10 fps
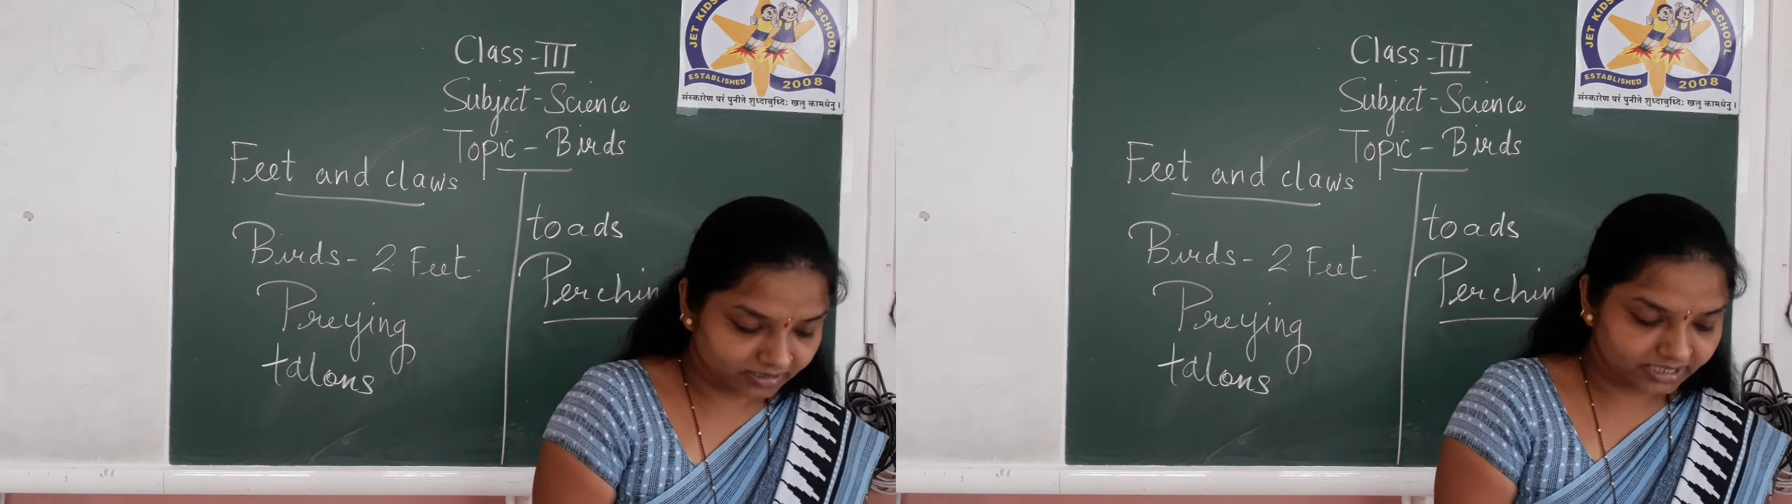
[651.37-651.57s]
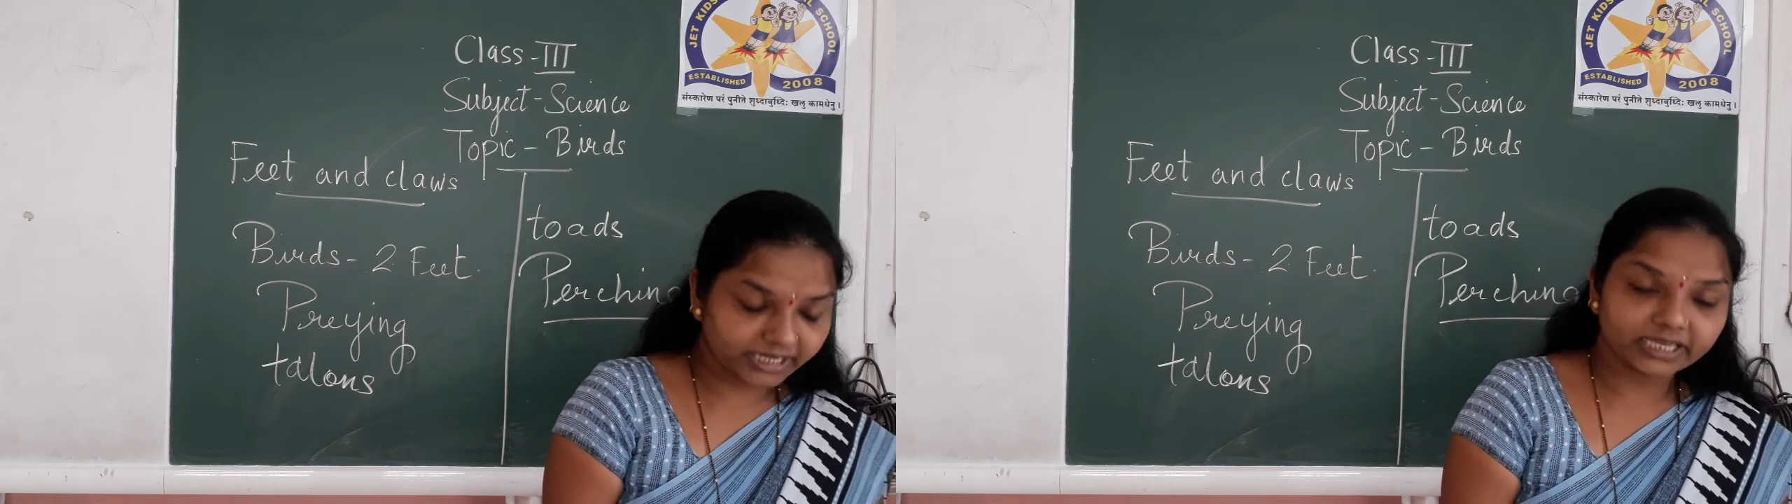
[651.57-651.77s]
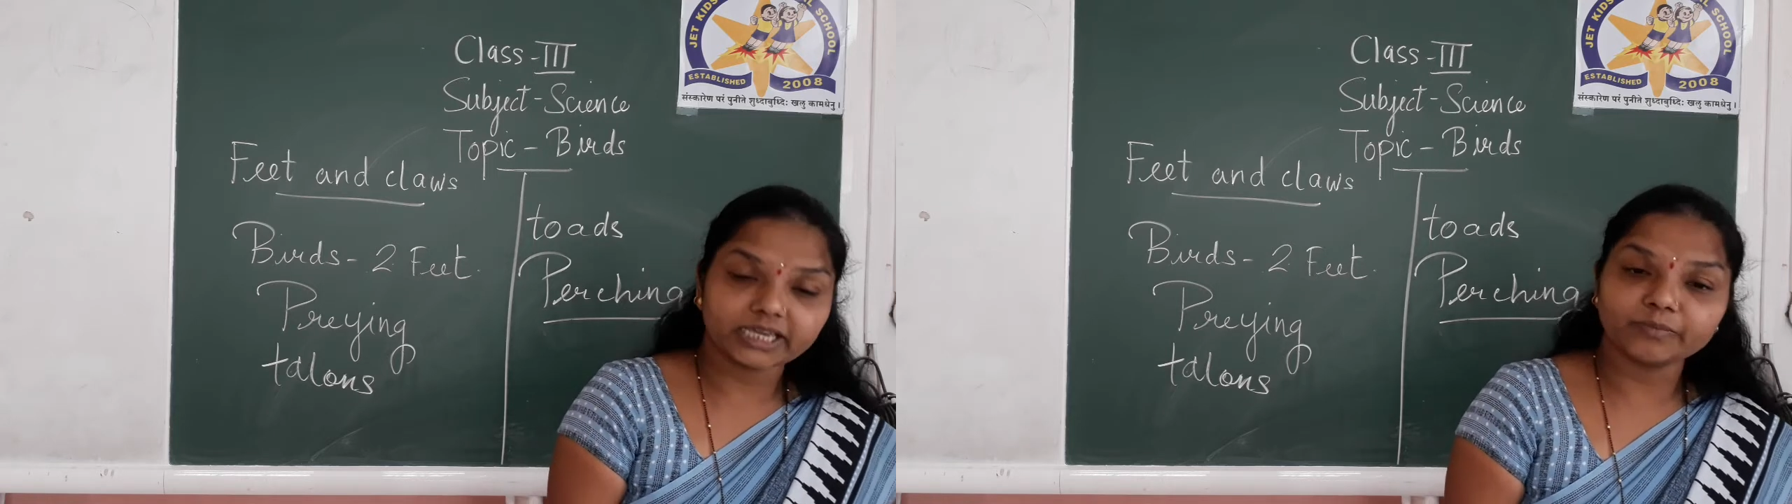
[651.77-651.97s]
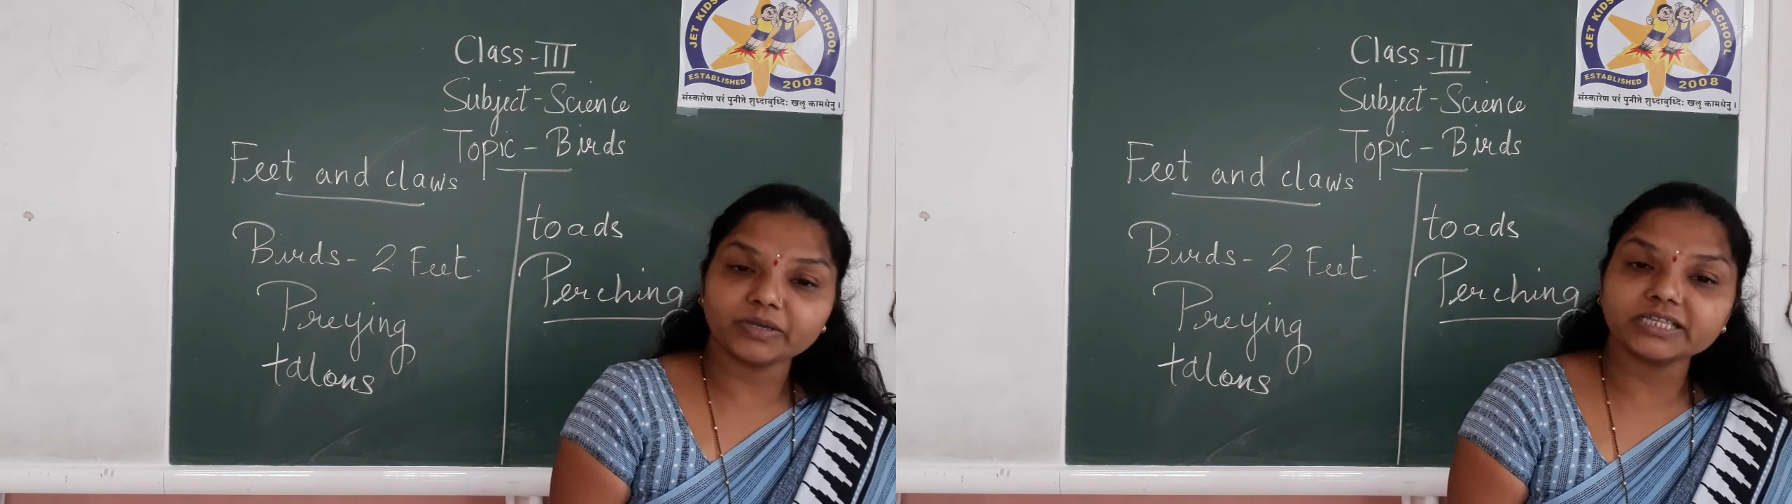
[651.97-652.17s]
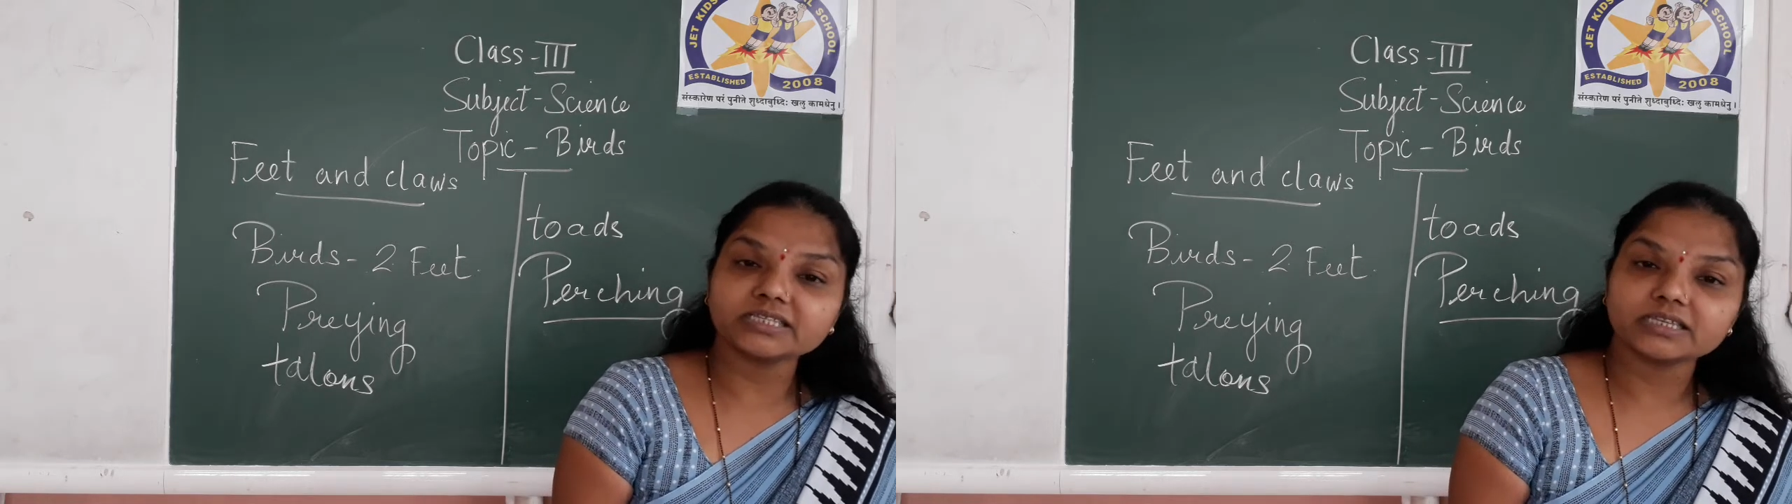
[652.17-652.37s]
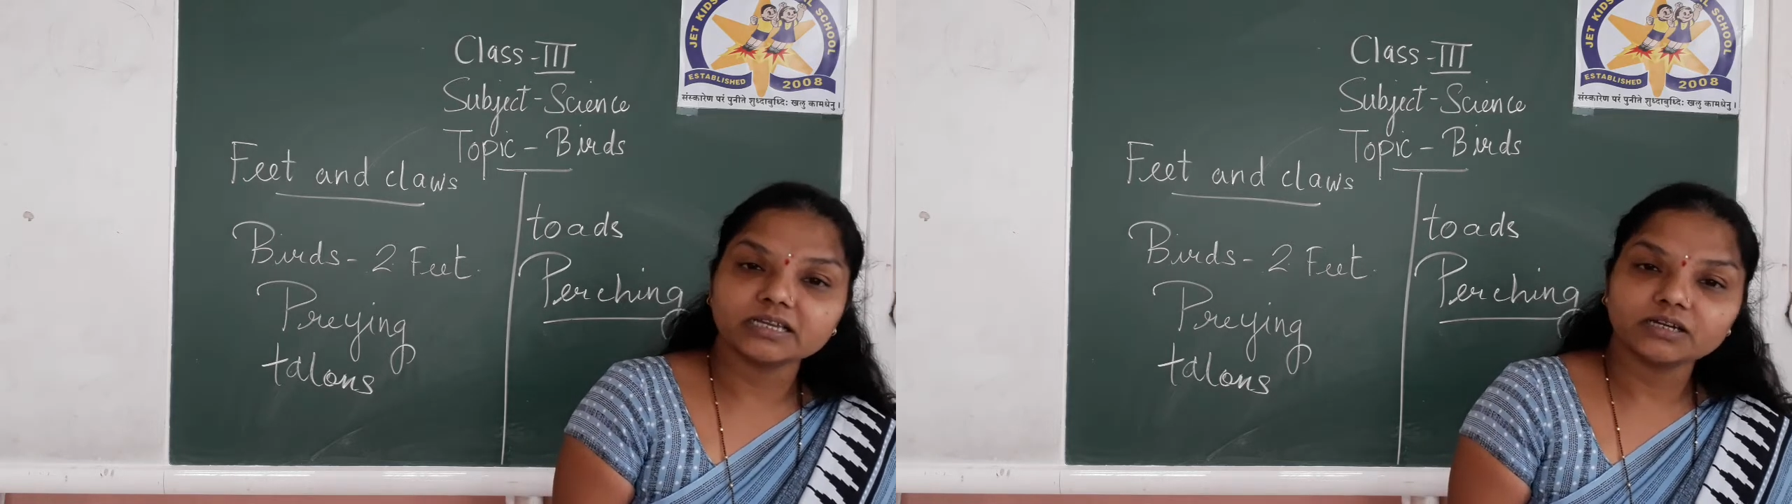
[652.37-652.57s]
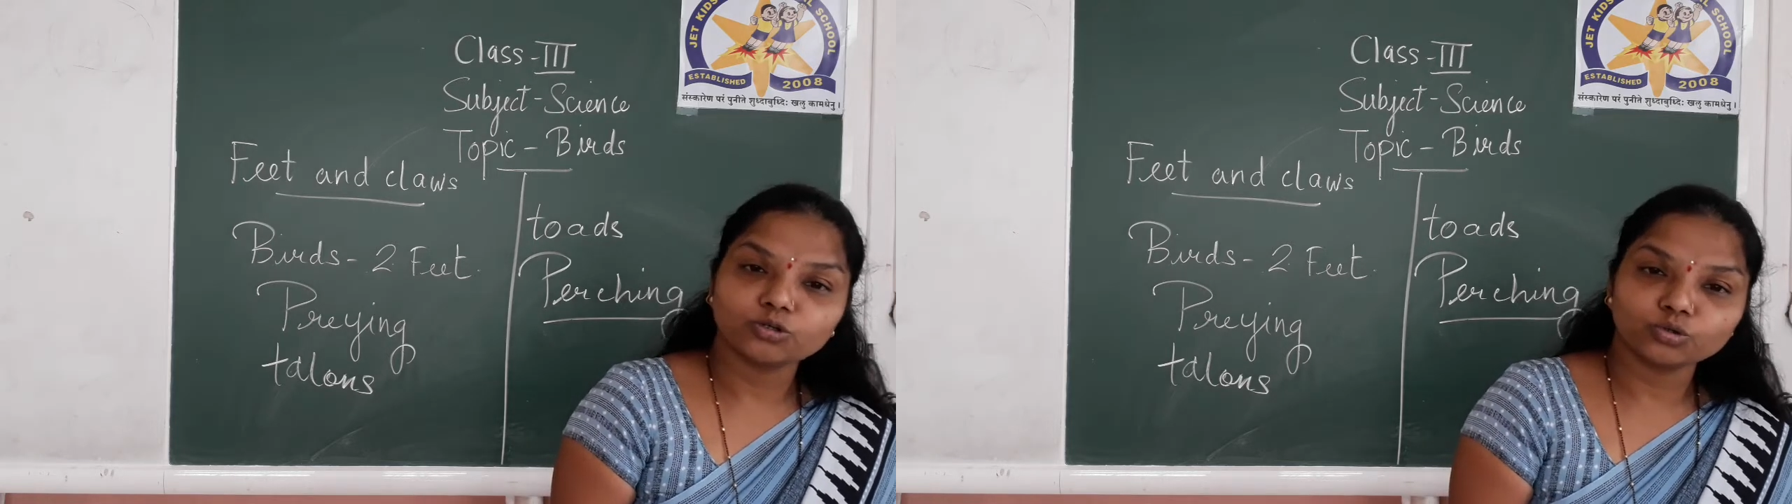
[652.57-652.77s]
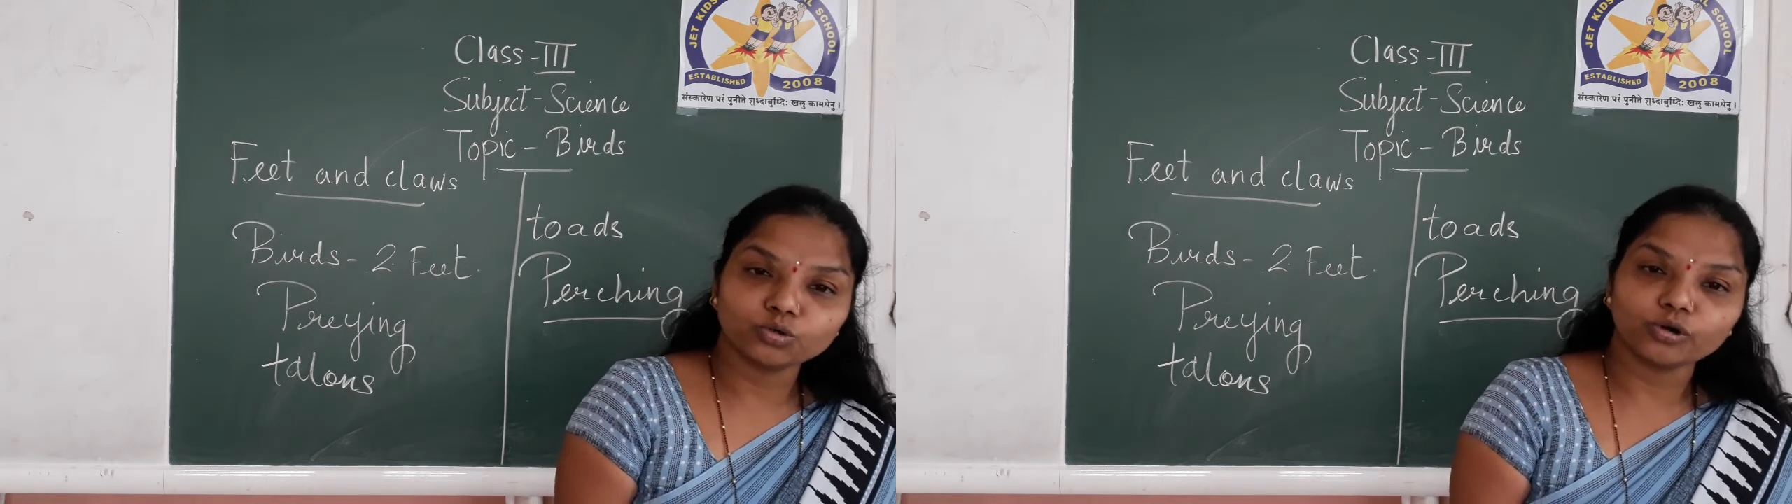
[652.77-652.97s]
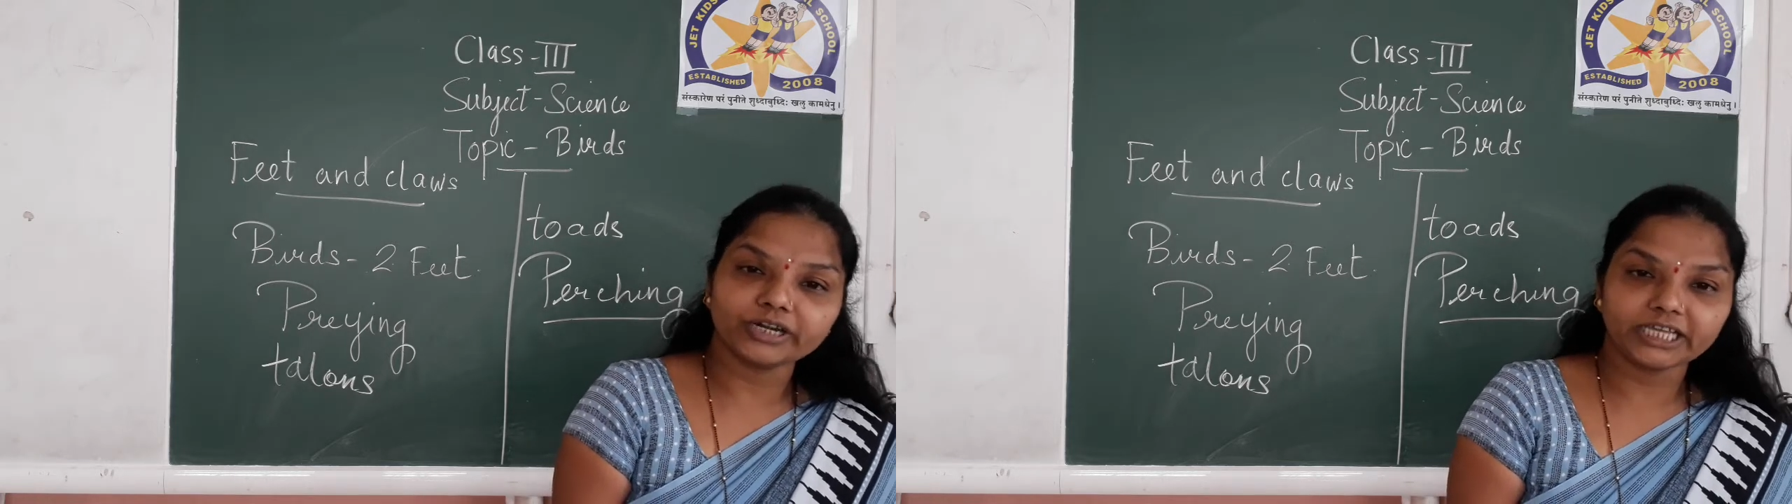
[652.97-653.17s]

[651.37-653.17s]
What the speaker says: Sinking means to go